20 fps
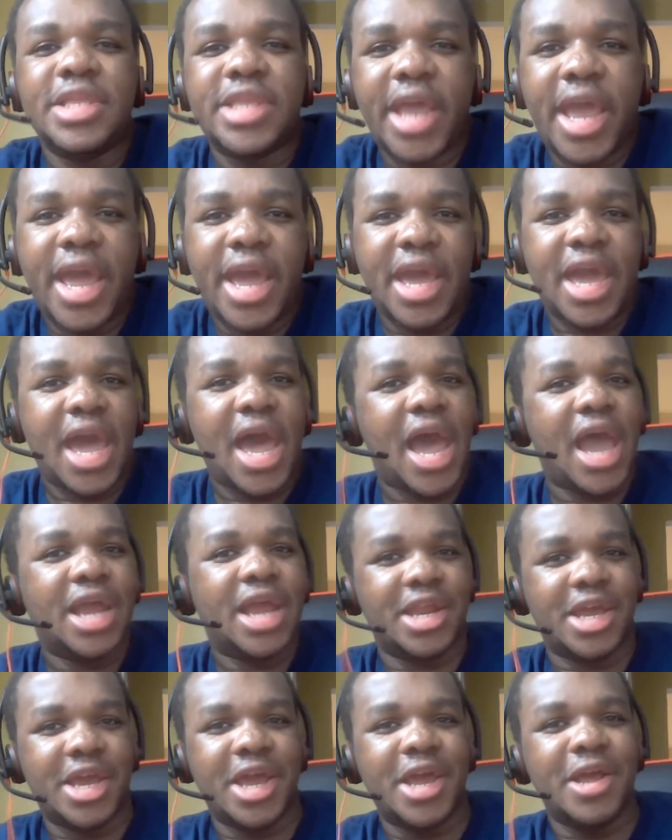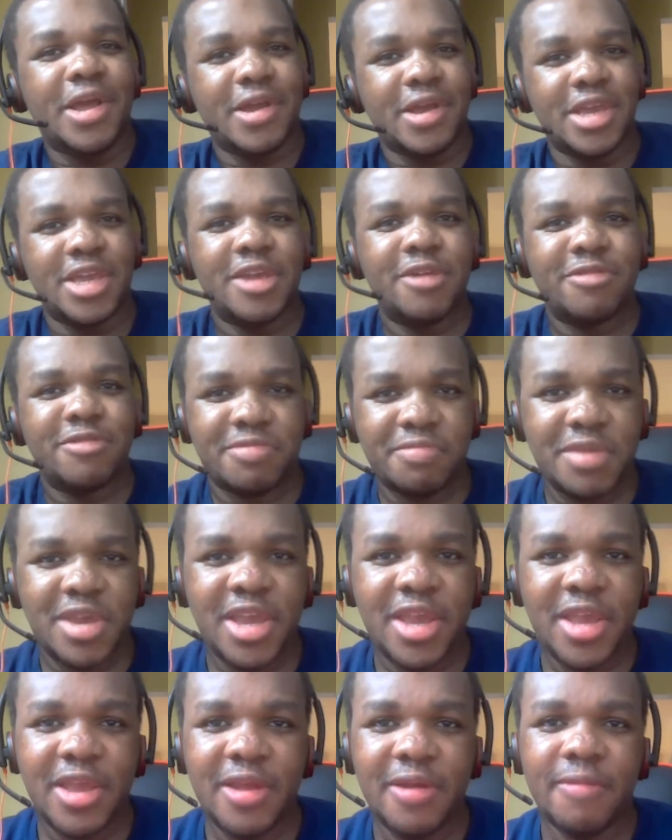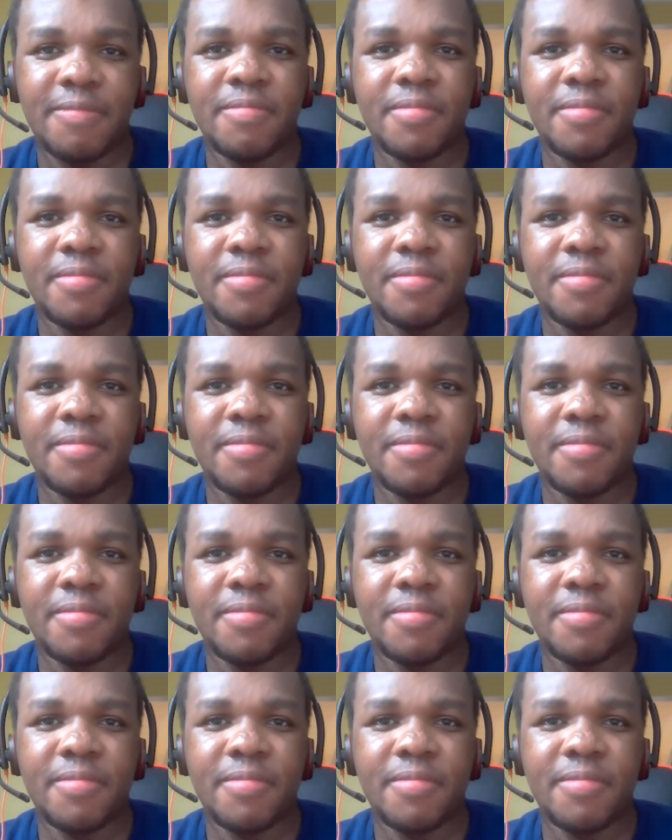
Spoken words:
that kind of gives me